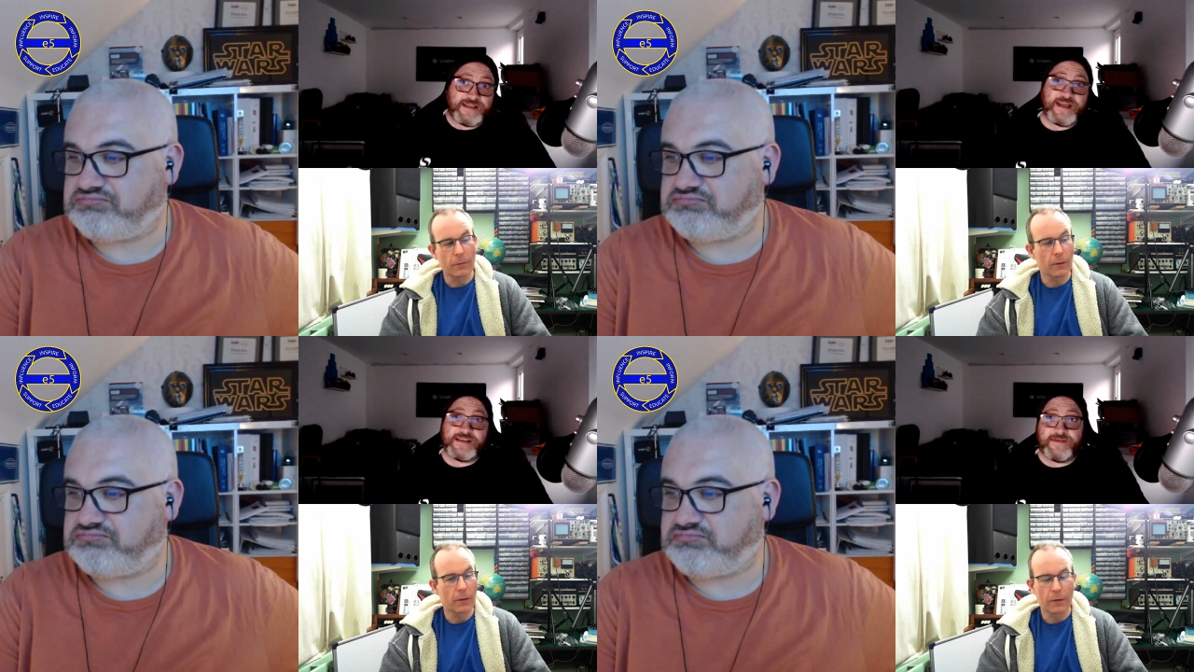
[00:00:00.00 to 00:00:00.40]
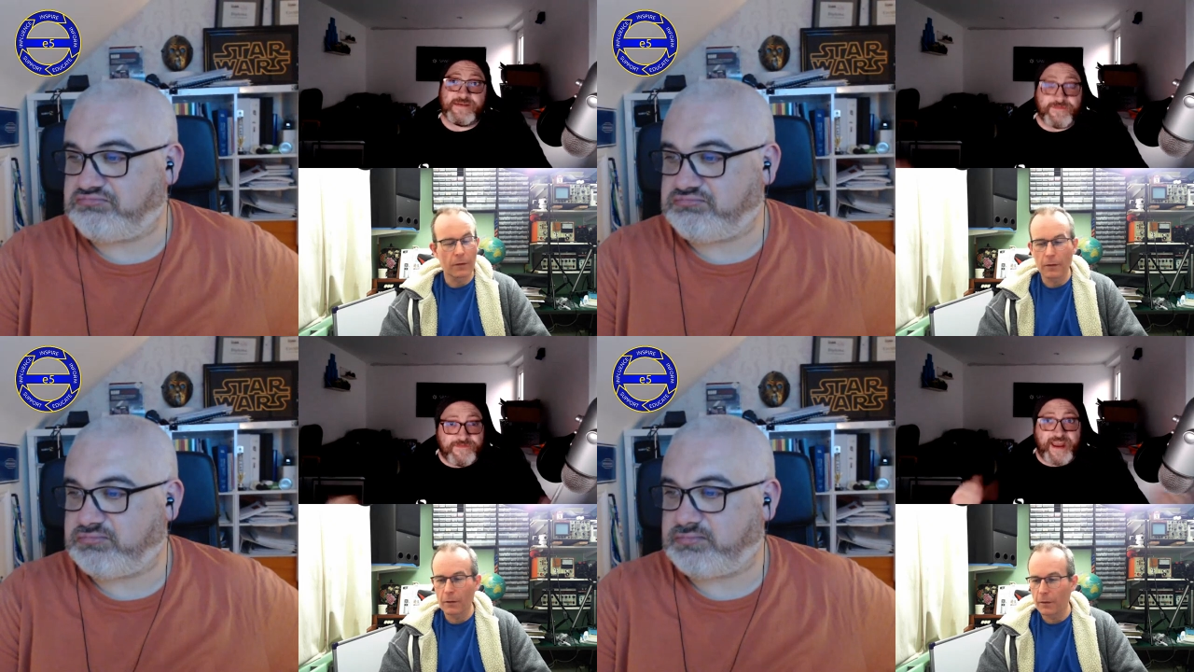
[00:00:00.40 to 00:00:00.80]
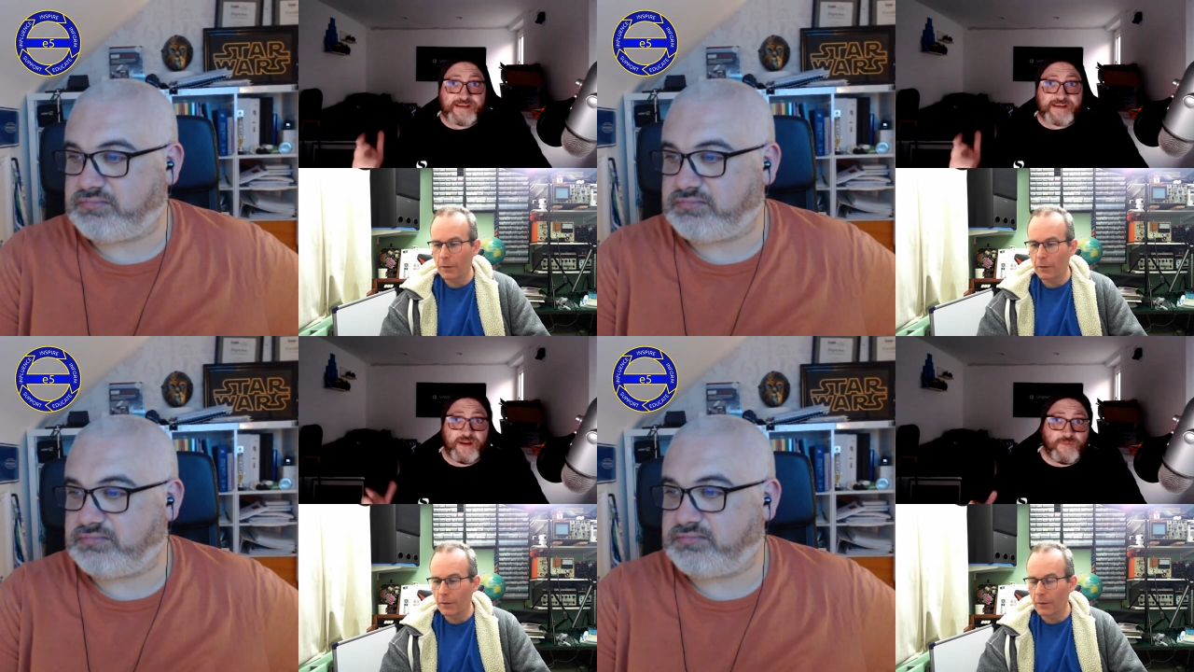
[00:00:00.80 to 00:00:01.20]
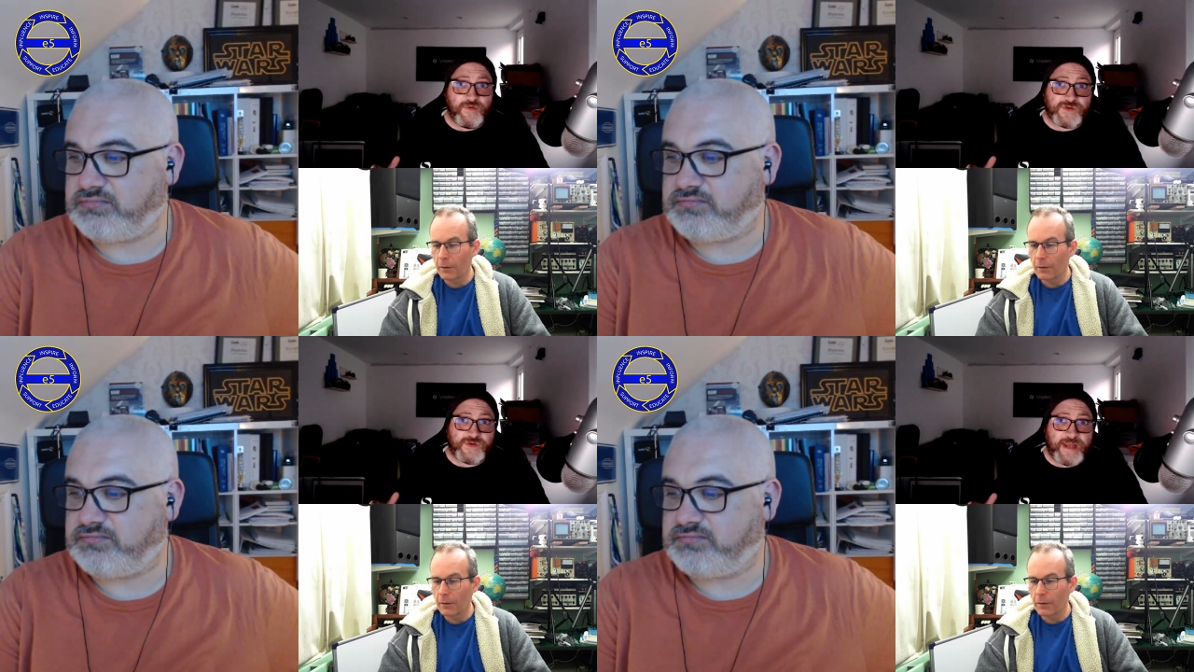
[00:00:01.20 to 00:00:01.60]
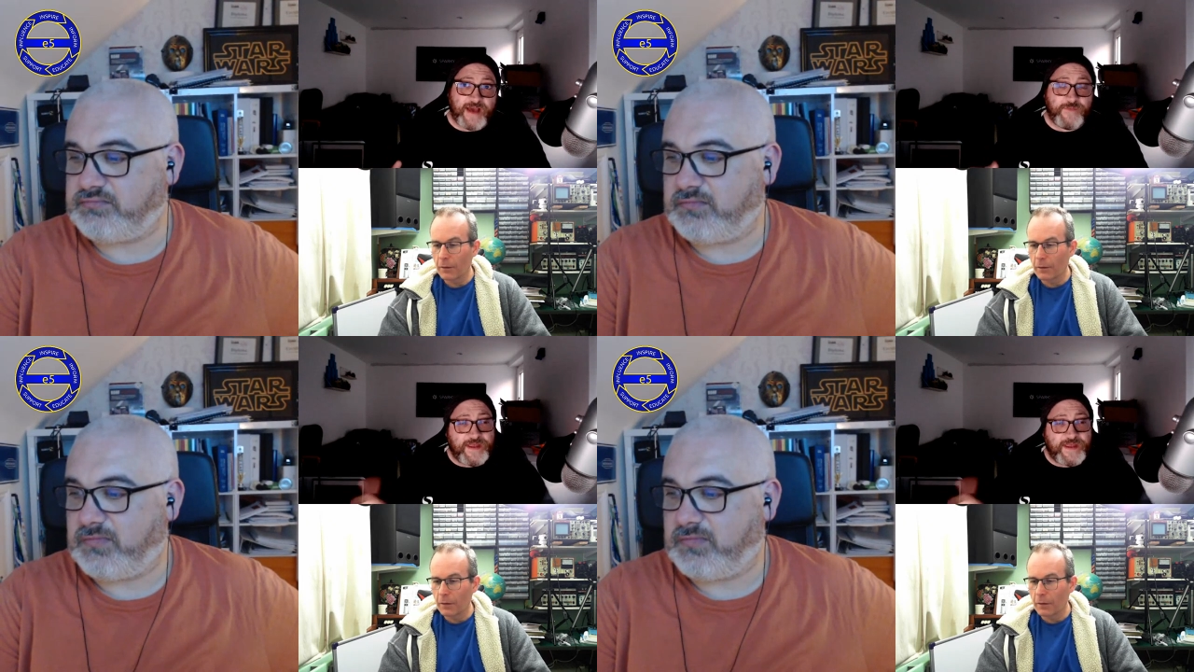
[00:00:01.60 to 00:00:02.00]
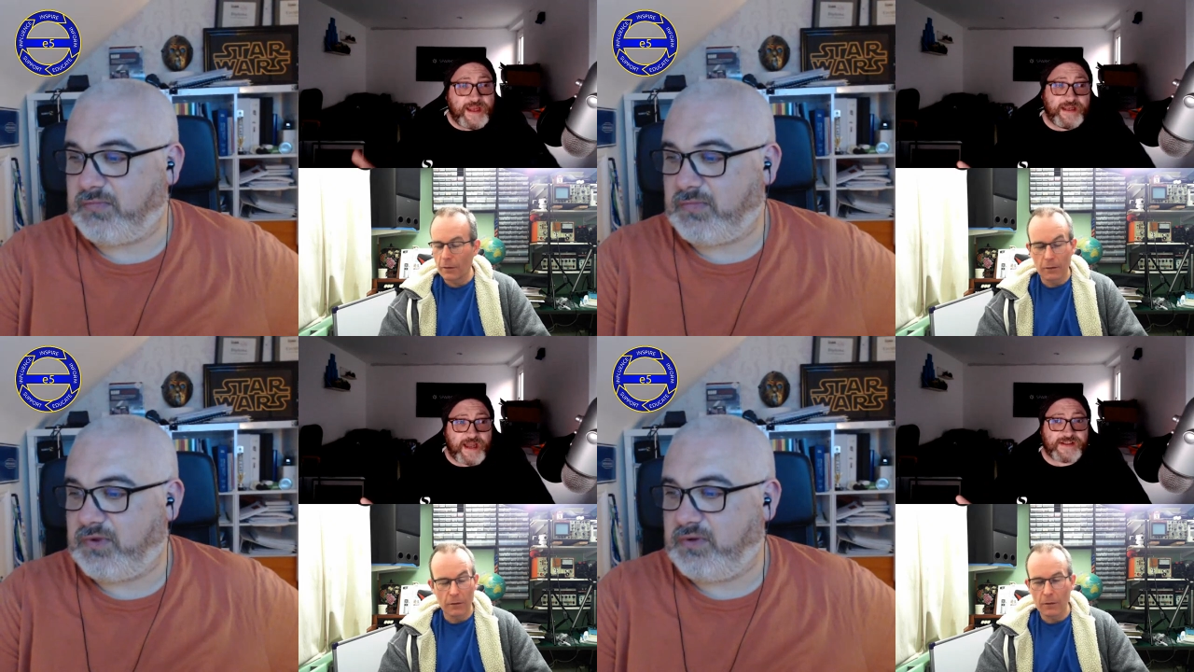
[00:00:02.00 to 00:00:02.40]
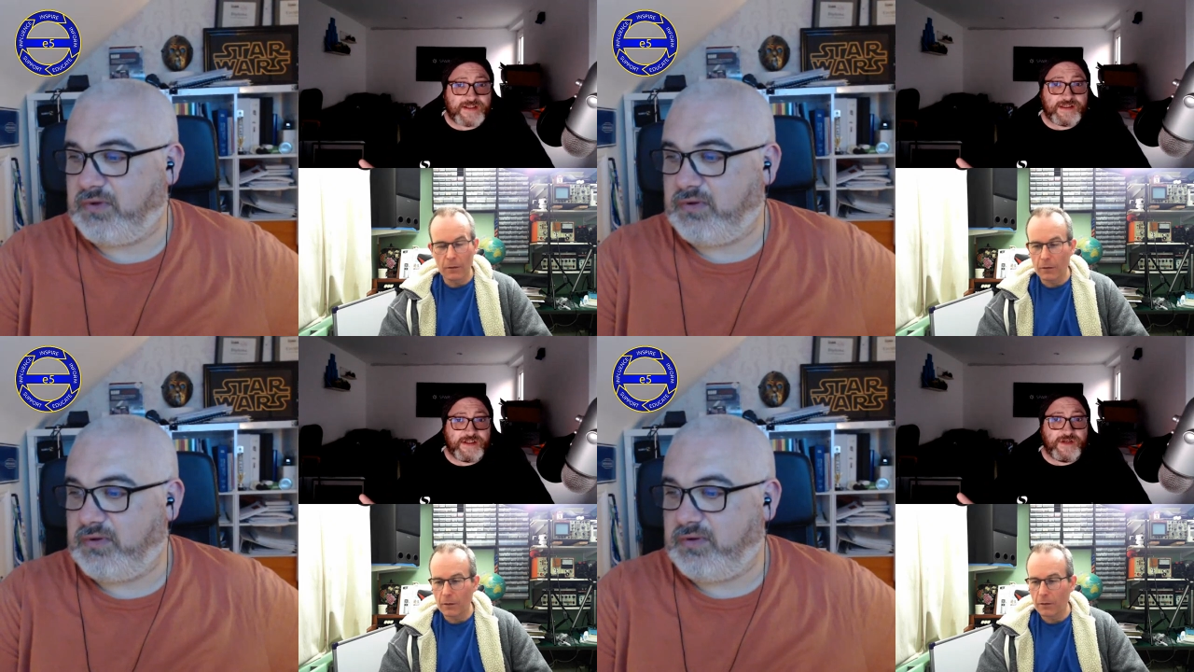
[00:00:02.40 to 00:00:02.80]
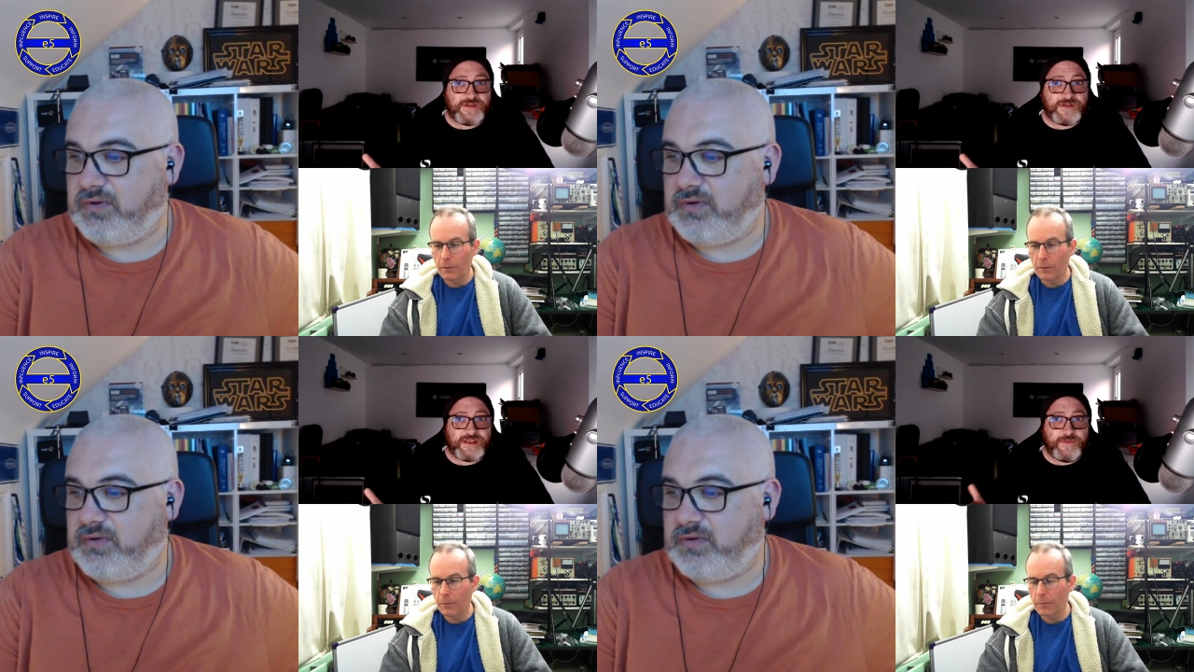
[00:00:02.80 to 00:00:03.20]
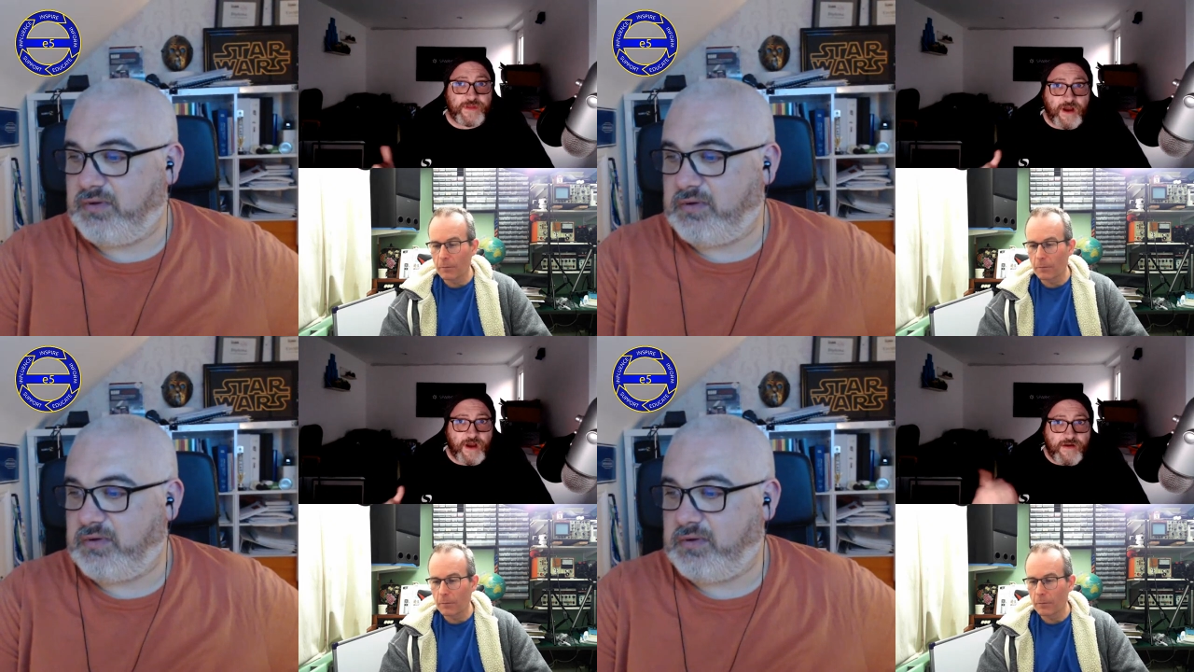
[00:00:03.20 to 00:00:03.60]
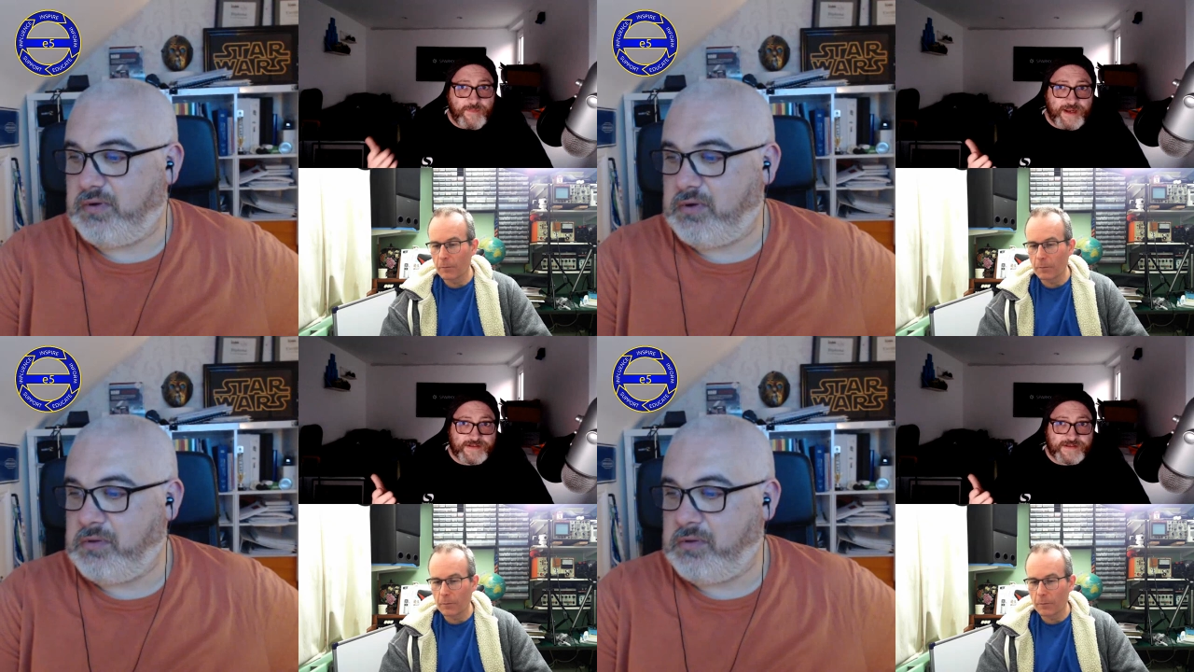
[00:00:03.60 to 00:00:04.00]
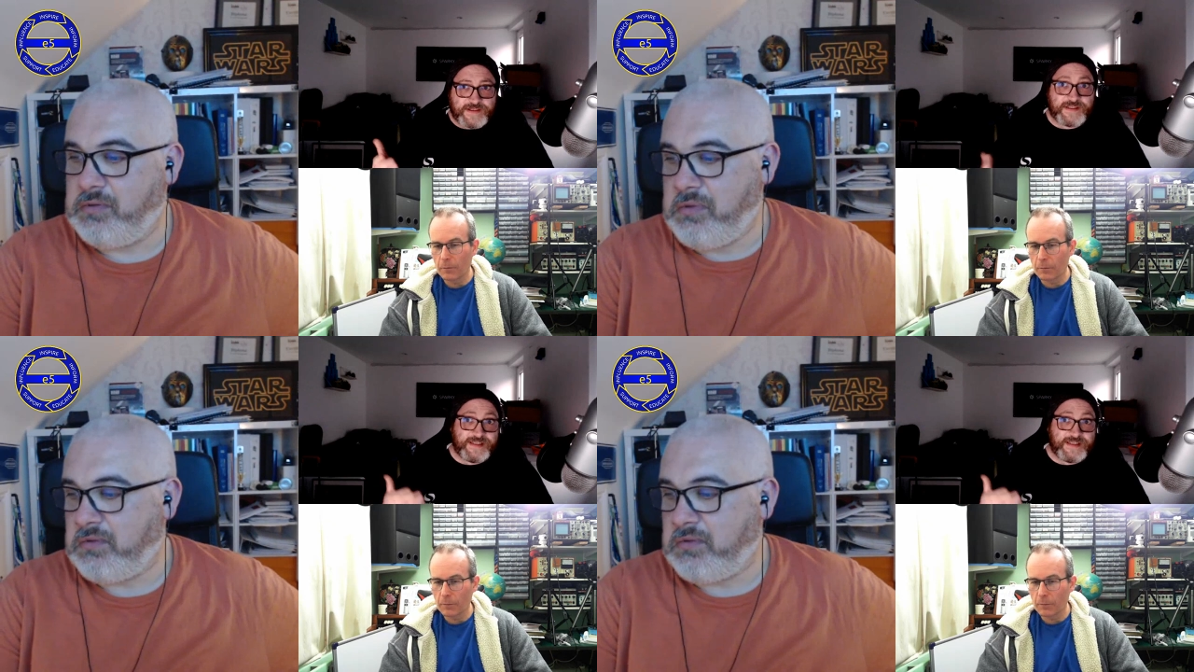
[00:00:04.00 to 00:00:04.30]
Speaker 1: what that did is it fixed a lot of problems we have with ADS, because obviously with higher impedances,